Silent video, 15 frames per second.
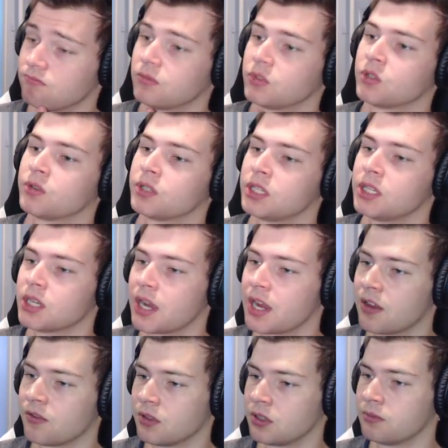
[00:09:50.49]
So does he not
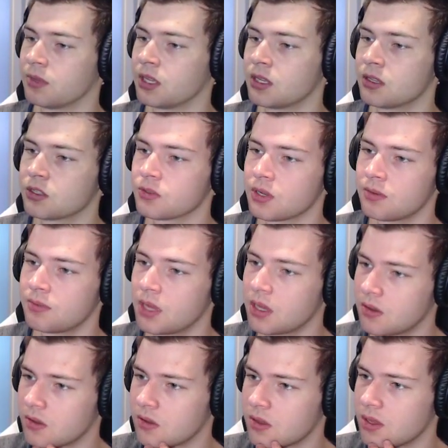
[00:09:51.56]
have little minions around him
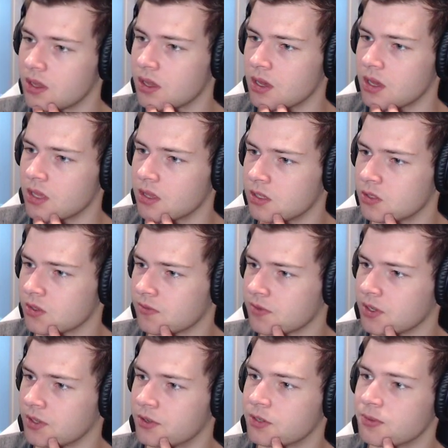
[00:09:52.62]
now? He's a
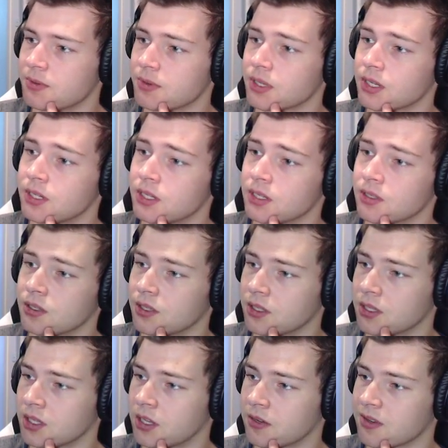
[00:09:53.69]
very low HP, but he can deal
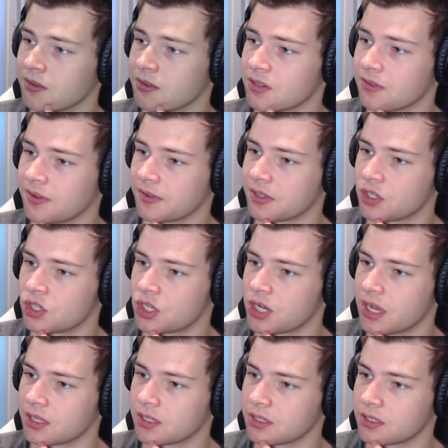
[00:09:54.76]
a lot of damage if left
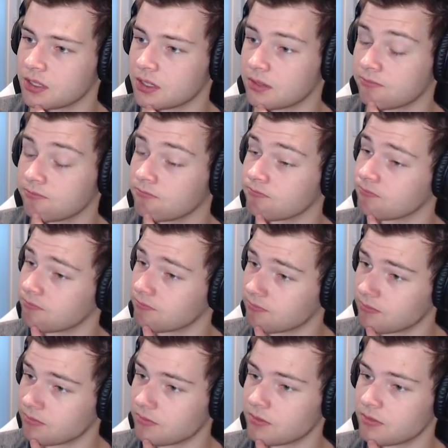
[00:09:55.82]
unchecked.
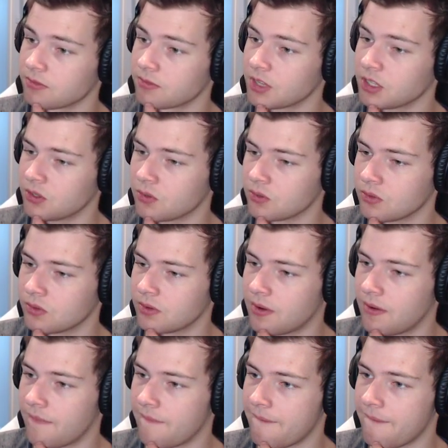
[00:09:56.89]
That's cool.
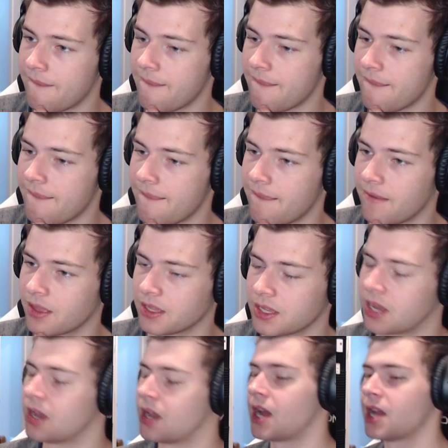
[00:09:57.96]

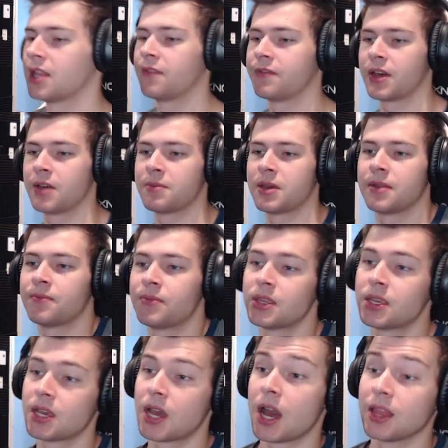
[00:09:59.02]
Oh, I love that, man.
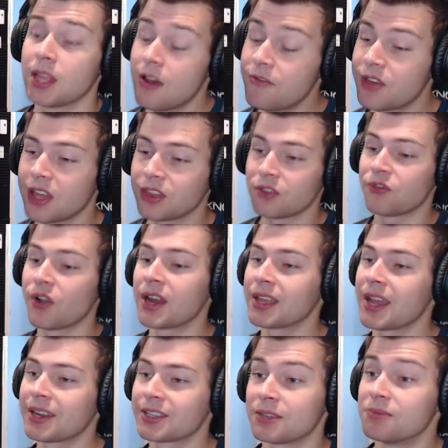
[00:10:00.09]
I love that. They're
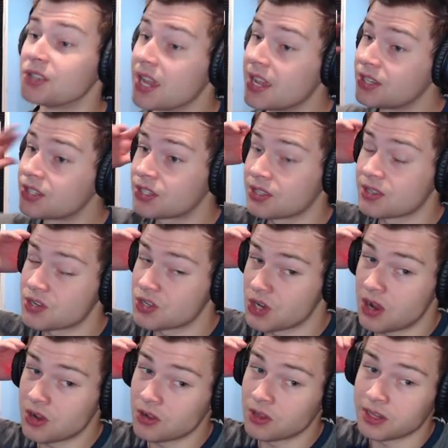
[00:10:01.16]
finally adding some changes to the
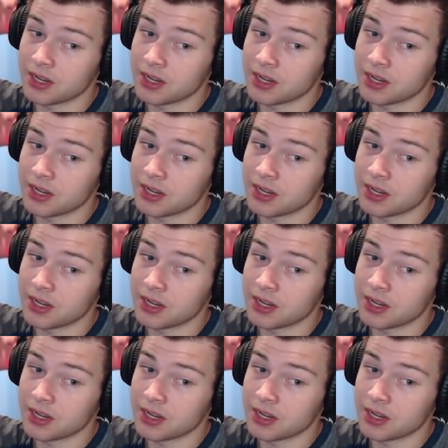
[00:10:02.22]
jungle.